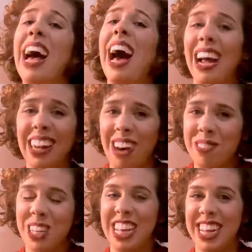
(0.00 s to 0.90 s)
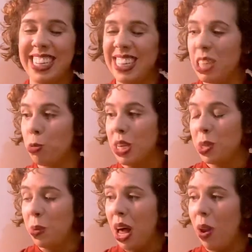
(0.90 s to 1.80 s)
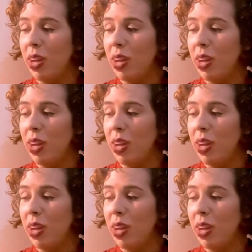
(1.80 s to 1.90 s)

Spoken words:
I loved Daisies as well.